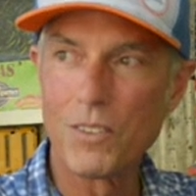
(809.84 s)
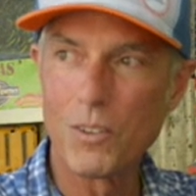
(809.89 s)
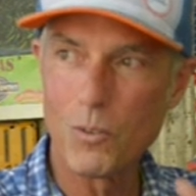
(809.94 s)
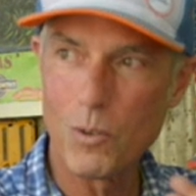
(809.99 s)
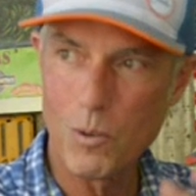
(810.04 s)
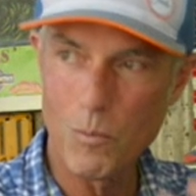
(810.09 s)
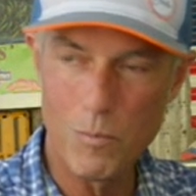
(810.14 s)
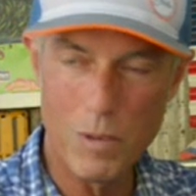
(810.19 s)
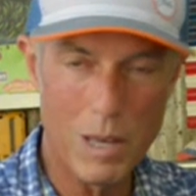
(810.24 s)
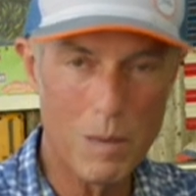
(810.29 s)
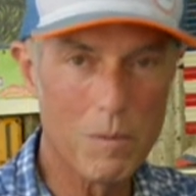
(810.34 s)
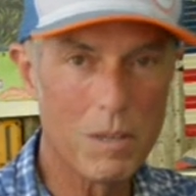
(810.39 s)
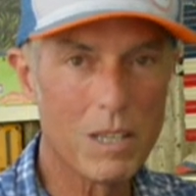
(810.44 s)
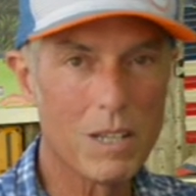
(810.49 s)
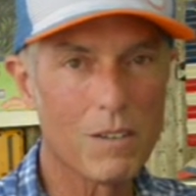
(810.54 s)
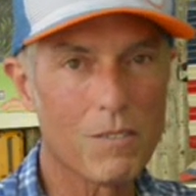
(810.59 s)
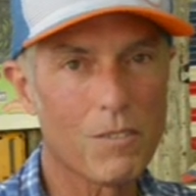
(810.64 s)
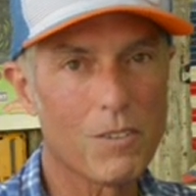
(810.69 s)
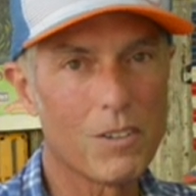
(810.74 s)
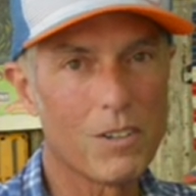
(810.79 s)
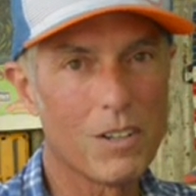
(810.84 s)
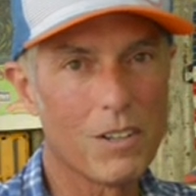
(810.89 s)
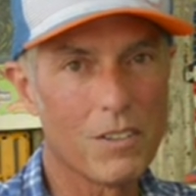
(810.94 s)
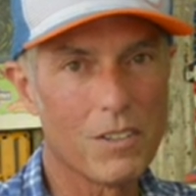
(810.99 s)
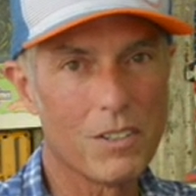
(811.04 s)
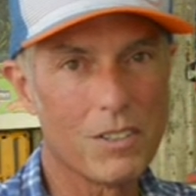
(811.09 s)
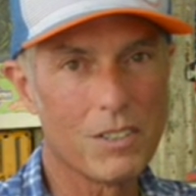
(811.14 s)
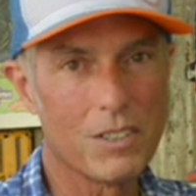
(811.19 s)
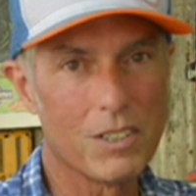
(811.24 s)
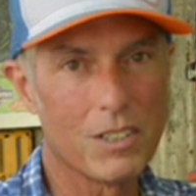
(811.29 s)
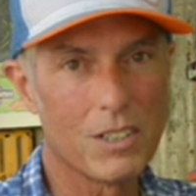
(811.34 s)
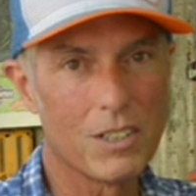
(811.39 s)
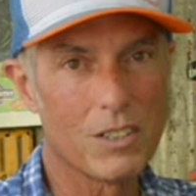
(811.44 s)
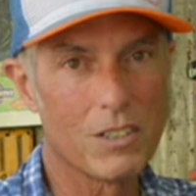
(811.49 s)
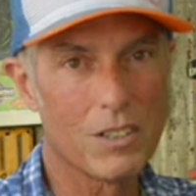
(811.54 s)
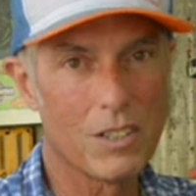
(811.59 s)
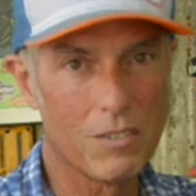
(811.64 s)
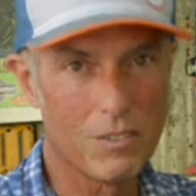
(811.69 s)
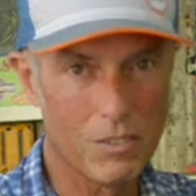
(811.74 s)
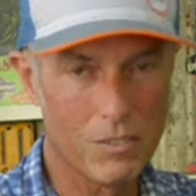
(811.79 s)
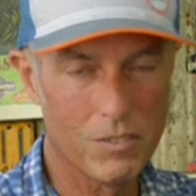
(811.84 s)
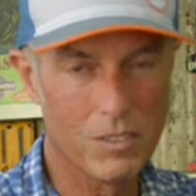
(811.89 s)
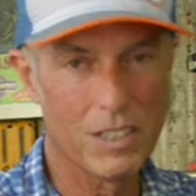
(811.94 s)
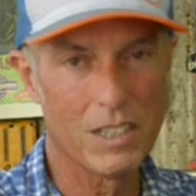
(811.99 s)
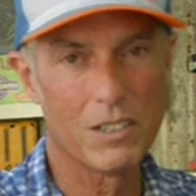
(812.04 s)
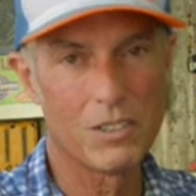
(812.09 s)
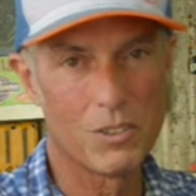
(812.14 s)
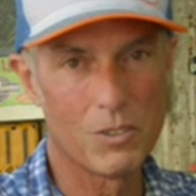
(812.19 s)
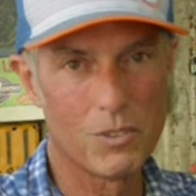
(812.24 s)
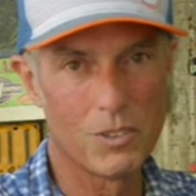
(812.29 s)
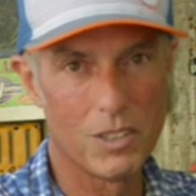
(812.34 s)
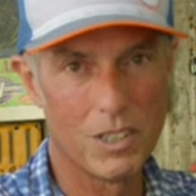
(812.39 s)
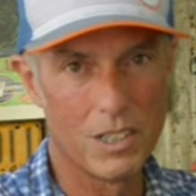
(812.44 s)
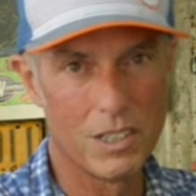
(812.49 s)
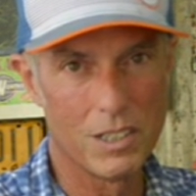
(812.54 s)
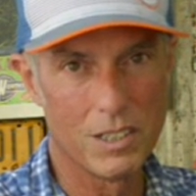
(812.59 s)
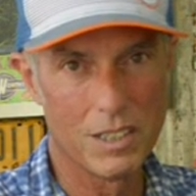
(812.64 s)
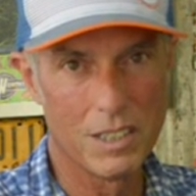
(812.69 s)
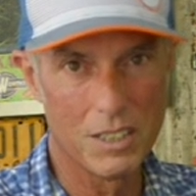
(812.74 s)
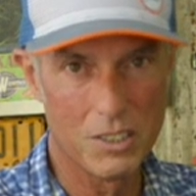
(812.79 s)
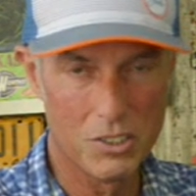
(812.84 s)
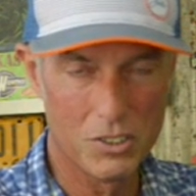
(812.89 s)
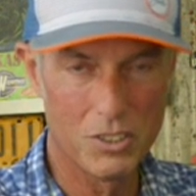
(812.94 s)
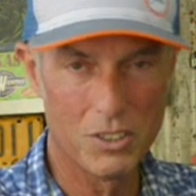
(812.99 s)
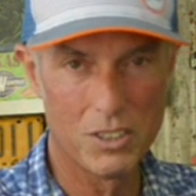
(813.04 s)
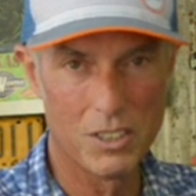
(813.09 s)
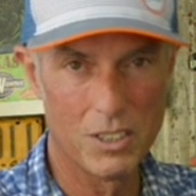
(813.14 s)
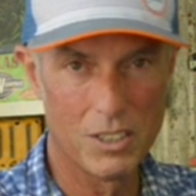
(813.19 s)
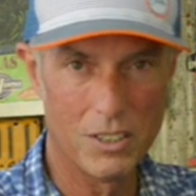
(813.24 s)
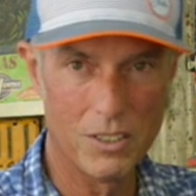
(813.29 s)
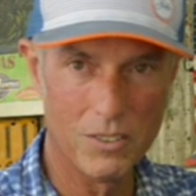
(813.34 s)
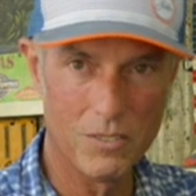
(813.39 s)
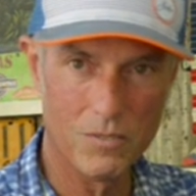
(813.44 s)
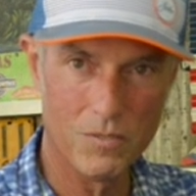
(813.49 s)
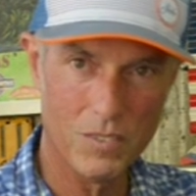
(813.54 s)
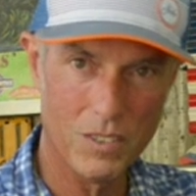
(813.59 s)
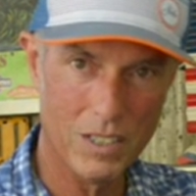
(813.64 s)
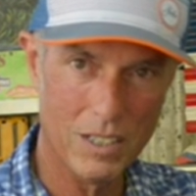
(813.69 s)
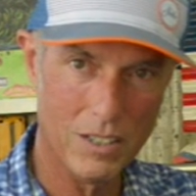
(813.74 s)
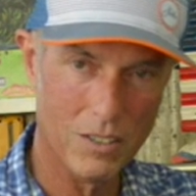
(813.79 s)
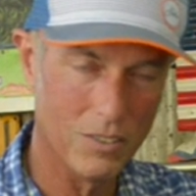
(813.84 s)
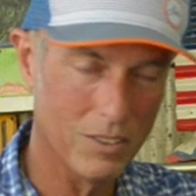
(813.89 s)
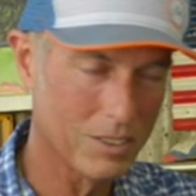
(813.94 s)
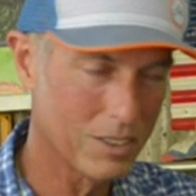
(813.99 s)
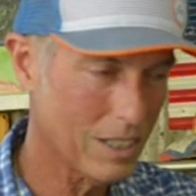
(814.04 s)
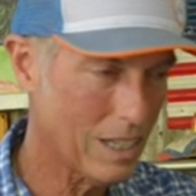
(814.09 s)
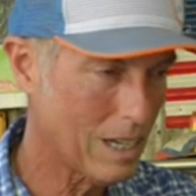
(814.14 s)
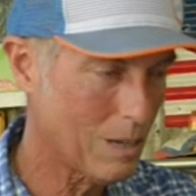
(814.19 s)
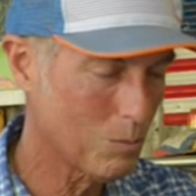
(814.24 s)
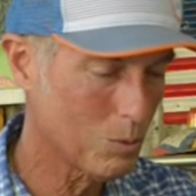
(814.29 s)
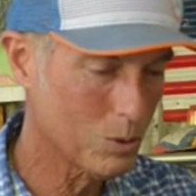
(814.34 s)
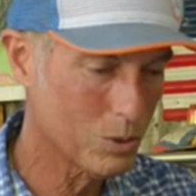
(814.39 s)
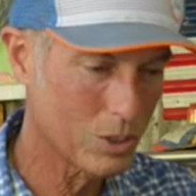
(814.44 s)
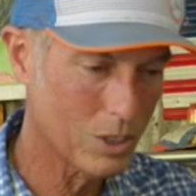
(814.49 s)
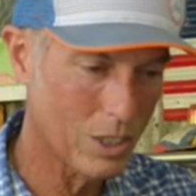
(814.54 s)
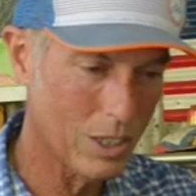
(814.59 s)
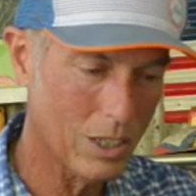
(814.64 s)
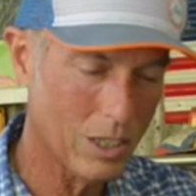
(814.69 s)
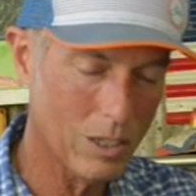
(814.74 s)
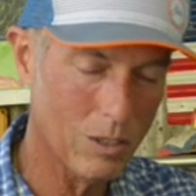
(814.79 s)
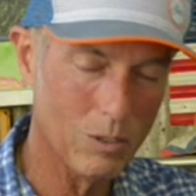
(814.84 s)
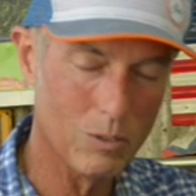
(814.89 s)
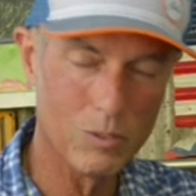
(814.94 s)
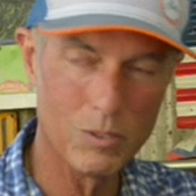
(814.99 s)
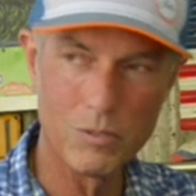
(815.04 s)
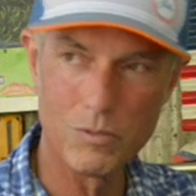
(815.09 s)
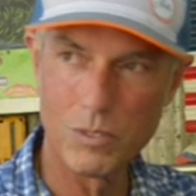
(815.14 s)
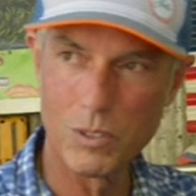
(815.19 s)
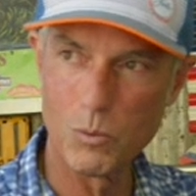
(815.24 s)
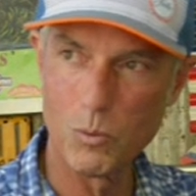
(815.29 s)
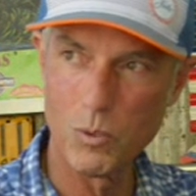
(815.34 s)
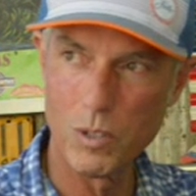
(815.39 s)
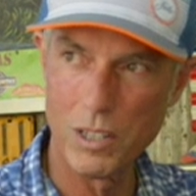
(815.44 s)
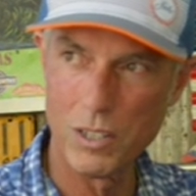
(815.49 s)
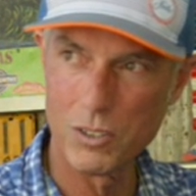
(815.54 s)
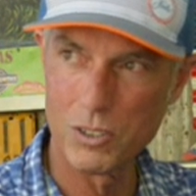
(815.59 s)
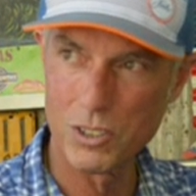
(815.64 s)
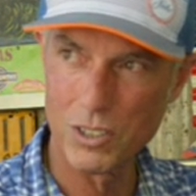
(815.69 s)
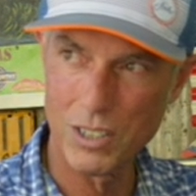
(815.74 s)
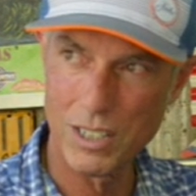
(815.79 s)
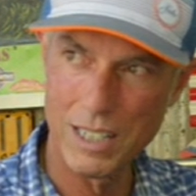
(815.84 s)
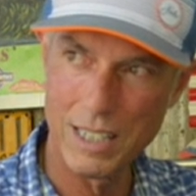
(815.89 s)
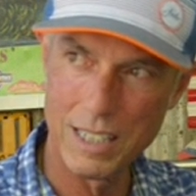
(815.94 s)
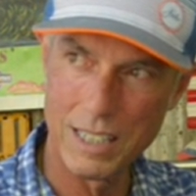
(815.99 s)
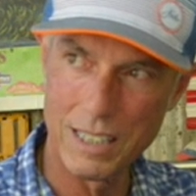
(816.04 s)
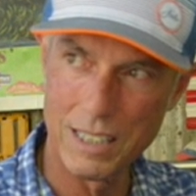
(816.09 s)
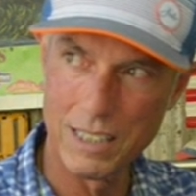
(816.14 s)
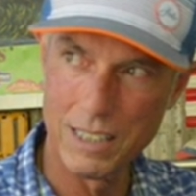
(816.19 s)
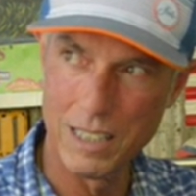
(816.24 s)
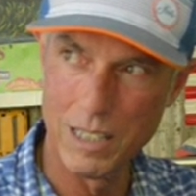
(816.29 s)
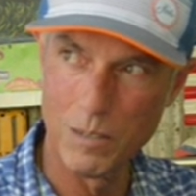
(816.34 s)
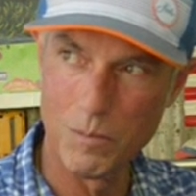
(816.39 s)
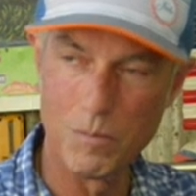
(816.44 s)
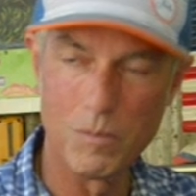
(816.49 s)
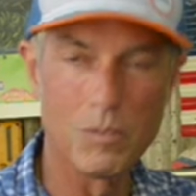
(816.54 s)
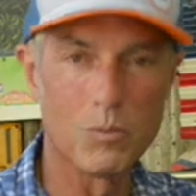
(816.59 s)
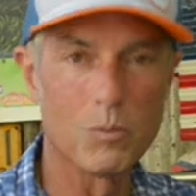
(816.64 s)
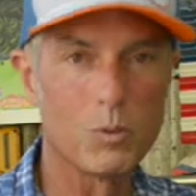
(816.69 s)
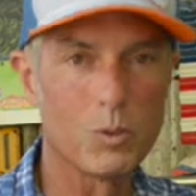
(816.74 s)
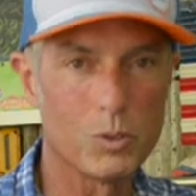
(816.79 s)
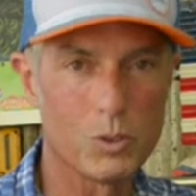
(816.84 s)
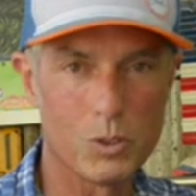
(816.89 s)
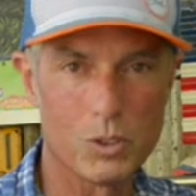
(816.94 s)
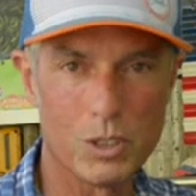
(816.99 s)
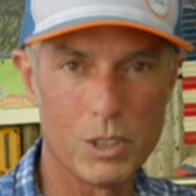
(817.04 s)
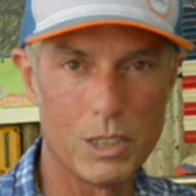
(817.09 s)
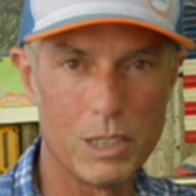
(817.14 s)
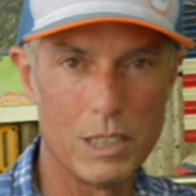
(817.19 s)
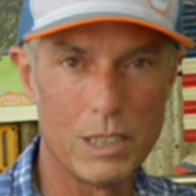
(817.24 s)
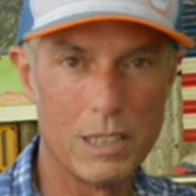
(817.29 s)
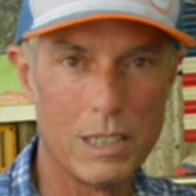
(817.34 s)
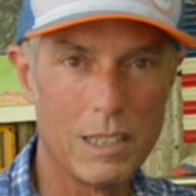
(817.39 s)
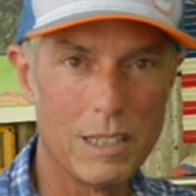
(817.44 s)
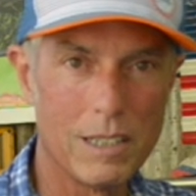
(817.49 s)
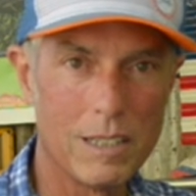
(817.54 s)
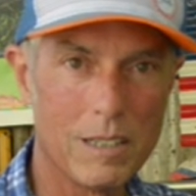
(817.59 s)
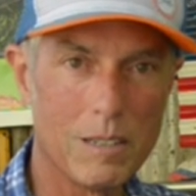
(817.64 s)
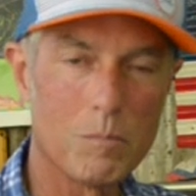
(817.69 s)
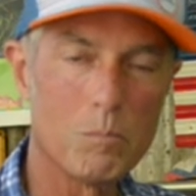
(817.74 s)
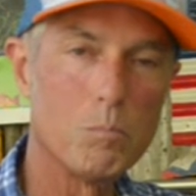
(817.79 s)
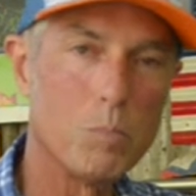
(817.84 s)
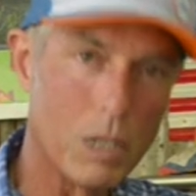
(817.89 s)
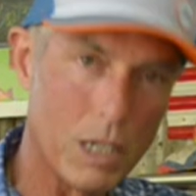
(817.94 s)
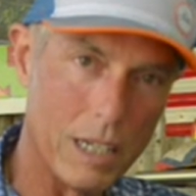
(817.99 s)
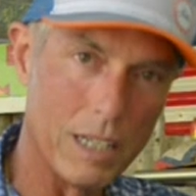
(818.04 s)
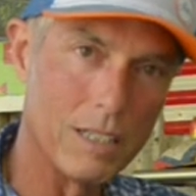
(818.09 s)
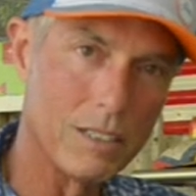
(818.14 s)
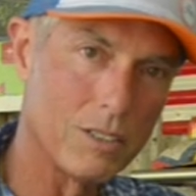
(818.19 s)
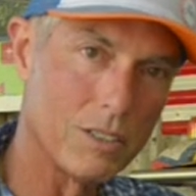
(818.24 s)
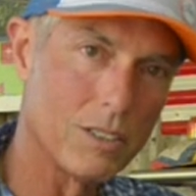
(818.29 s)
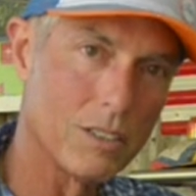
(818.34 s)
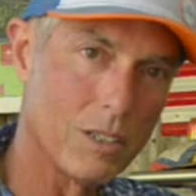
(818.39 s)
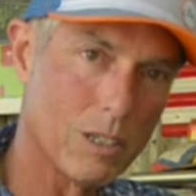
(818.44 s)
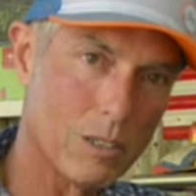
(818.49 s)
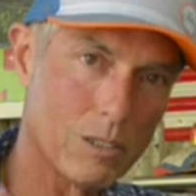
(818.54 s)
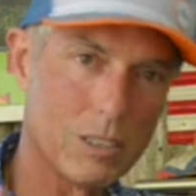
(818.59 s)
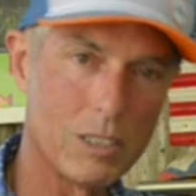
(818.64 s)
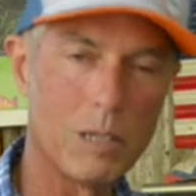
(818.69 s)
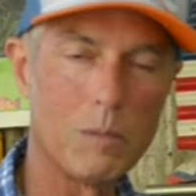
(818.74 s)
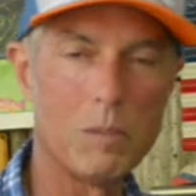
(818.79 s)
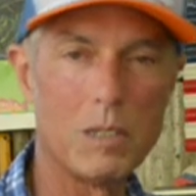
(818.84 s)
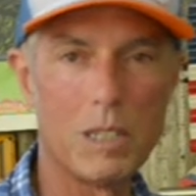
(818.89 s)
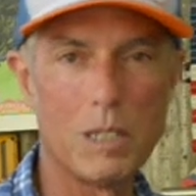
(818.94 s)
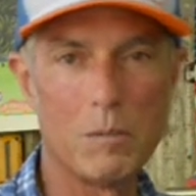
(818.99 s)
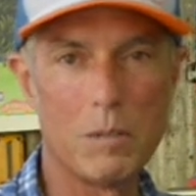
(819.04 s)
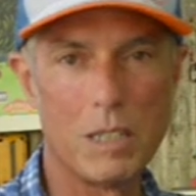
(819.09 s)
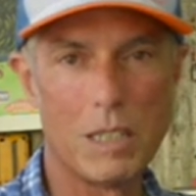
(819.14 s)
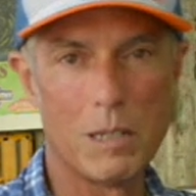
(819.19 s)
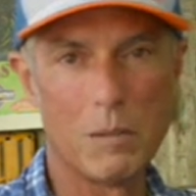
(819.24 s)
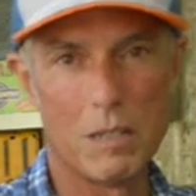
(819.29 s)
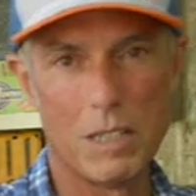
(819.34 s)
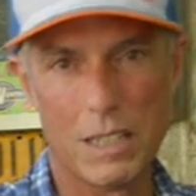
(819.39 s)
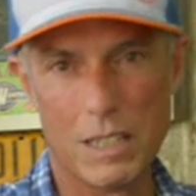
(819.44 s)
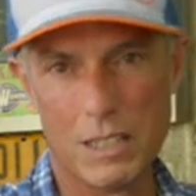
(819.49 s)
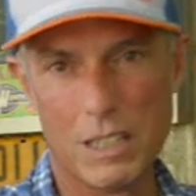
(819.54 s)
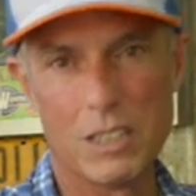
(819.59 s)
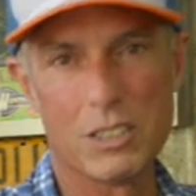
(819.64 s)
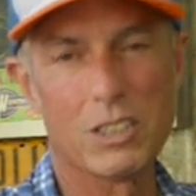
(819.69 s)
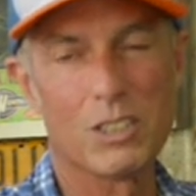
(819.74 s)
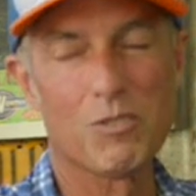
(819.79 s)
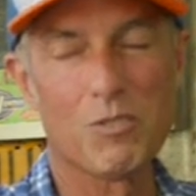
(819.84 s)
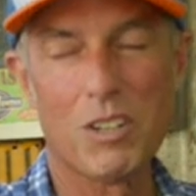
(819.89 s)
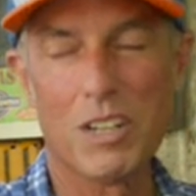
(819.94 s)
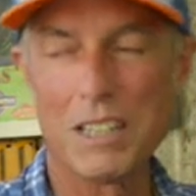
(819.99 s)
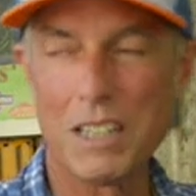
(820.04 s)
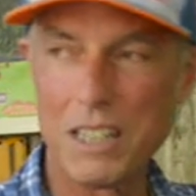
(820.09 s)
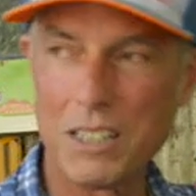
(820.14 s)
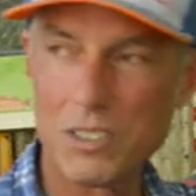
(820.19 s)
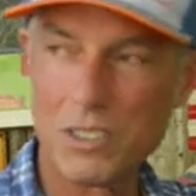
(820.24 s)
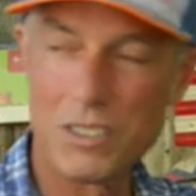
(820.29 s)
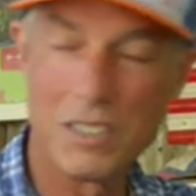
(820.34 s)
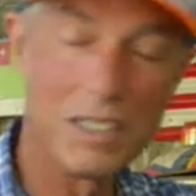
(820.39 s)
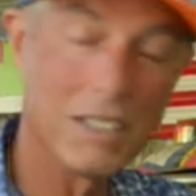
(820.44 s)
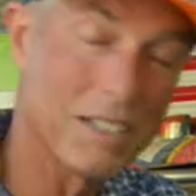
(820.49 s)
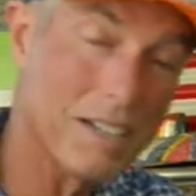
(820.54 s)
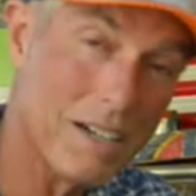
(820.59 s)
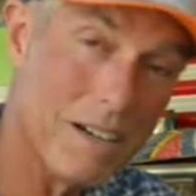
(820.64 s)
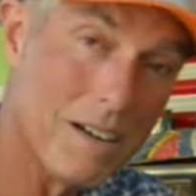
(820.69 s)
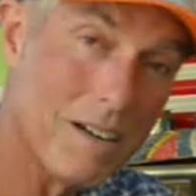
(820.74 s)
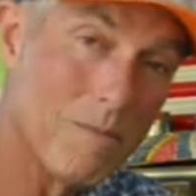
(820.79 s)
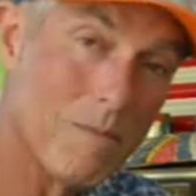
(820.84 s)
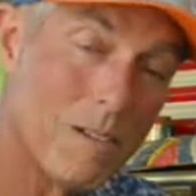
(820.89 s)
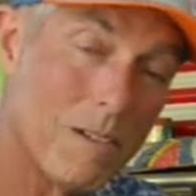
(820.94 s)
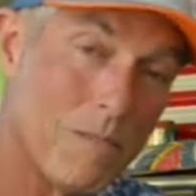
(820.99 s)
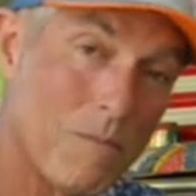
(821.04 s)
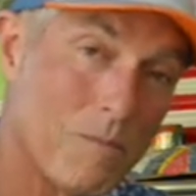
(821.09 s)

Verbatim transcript: we may be in for another year of a flounder run this year. the only time will tell. The weather's lining up. We'll see. But you go to www.texasflycaster.com